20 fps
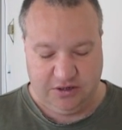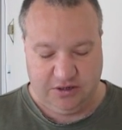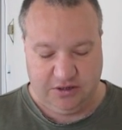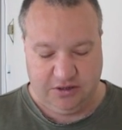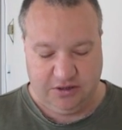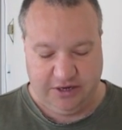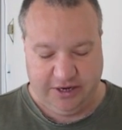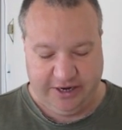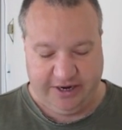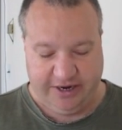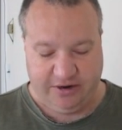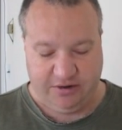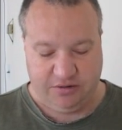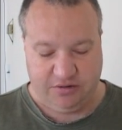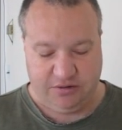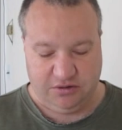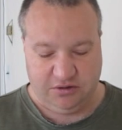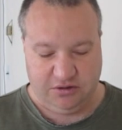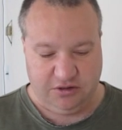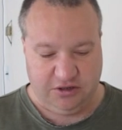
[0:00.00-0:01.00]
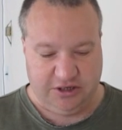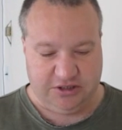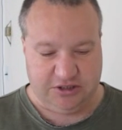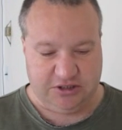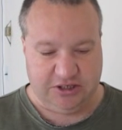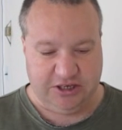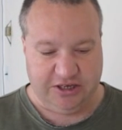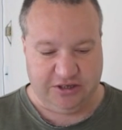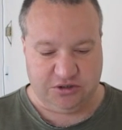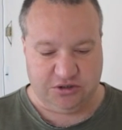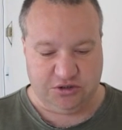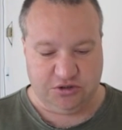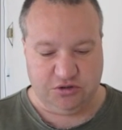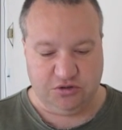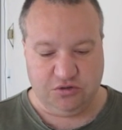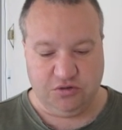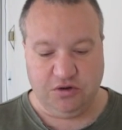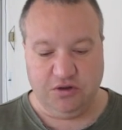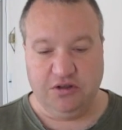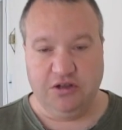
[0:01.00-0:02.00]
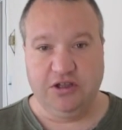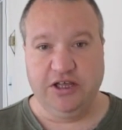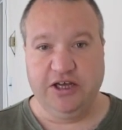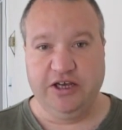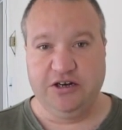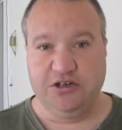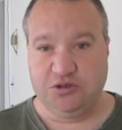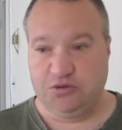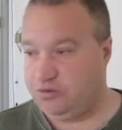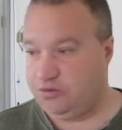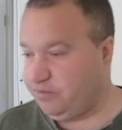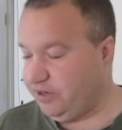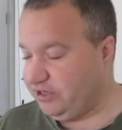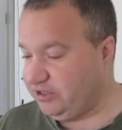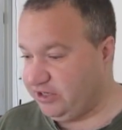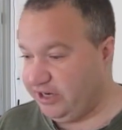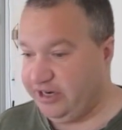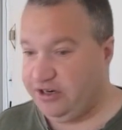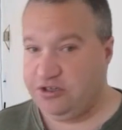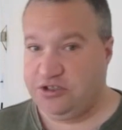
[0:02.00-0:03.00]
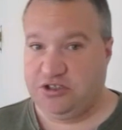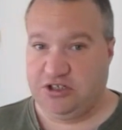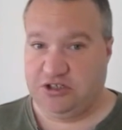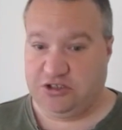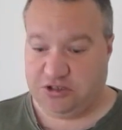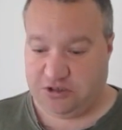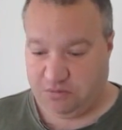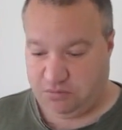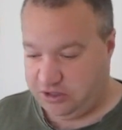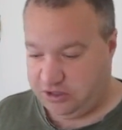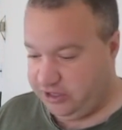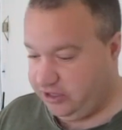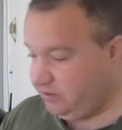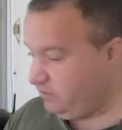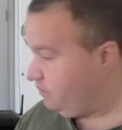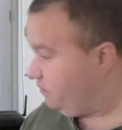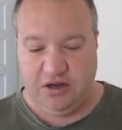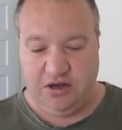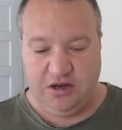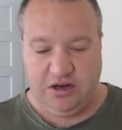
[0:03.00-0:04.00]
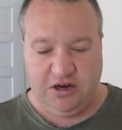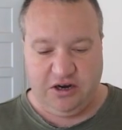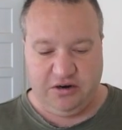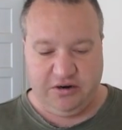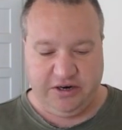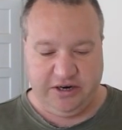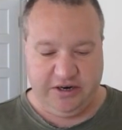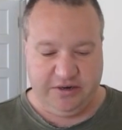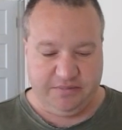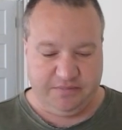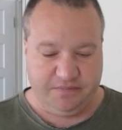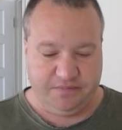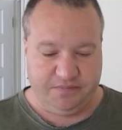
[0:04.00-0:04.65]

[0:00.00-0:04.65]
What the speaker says: Now, let's get to the latest with my Title VI complaint. All right.